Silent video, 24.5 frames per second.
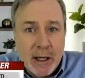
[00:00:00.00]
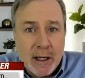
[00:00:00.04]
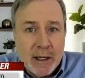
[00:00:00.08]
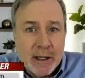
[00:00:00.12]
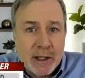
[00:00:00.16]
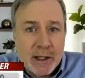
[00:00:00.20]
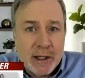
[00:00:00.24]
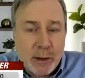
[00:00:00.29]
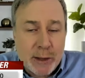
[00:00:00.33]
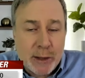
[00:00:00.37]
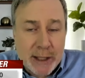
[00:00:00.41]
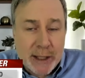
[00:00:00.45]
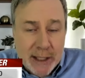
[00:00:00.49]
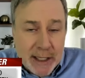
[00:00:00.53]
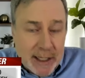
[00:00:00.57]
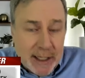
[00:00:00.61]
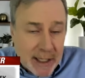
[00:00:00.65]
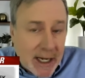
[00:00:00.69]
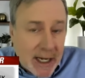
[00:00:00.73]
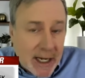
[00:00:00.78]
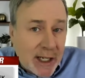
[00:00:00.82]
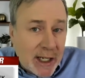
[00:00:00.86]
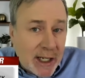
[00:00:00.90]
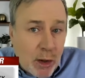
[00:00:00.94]
So it's
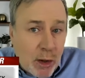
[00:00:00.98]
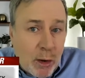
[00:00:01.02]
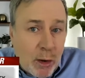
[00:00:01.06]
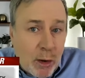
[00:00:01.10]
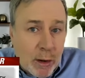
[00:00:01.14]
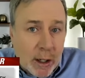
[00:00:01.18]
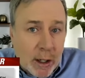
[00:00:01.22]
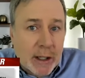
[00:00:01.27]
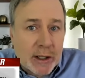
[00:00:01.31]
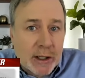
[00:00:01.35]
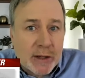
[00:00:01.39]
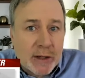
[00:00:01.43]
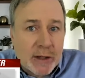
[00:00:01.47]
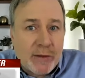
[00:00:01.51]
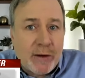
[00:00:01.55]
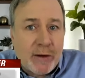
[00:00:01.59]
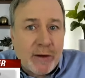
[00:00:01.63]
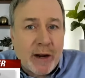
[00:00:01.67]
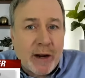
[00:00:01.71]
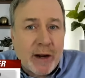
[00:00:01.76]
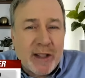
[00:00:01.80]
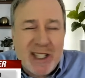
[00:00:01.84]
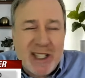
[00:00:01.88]
a nice quarter so far.